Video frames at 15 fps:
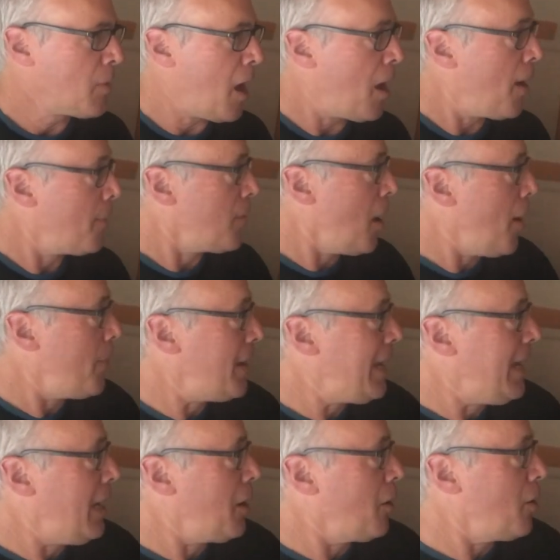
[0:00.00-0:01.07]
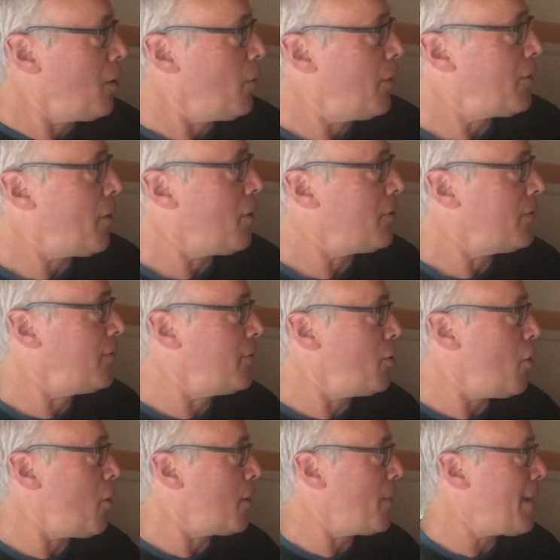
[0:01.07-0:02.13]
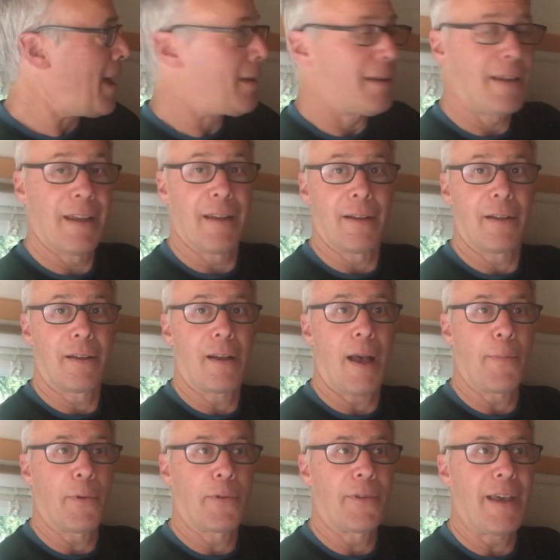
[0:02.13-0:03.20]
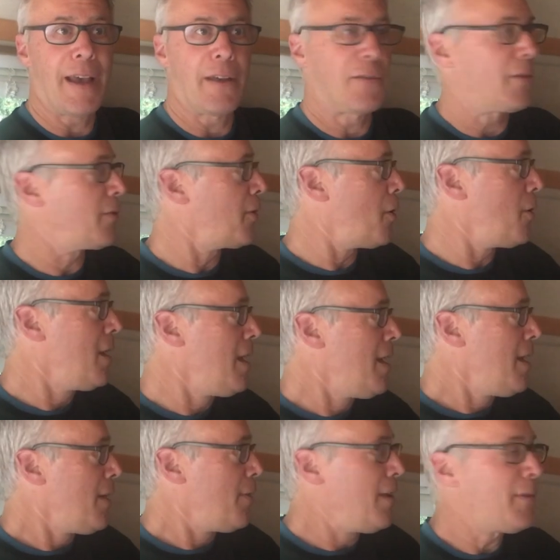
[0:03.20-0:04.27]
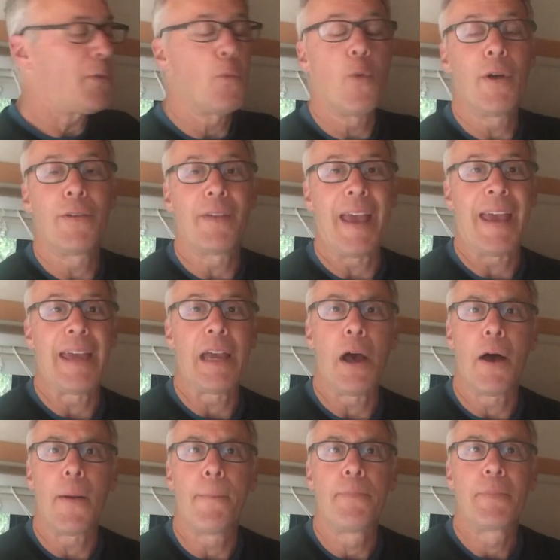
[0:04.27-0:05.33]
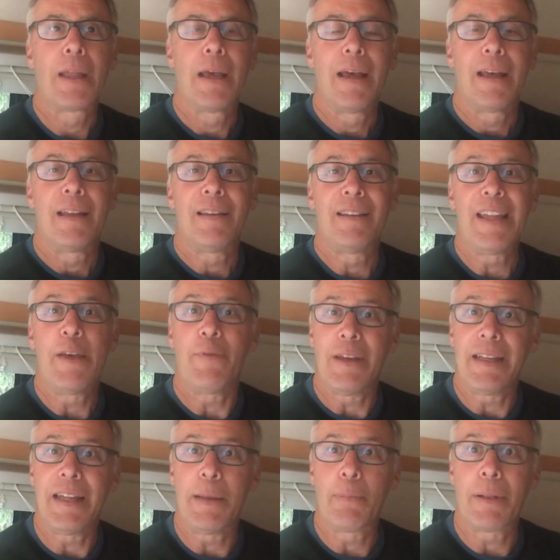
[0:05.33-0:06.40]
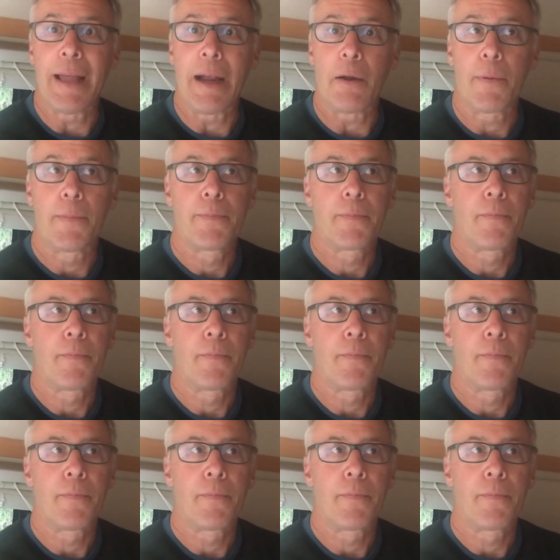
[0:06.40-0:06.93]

Um, up here, which I'll talk about in a couple seconds or so, this was a um, D V D player.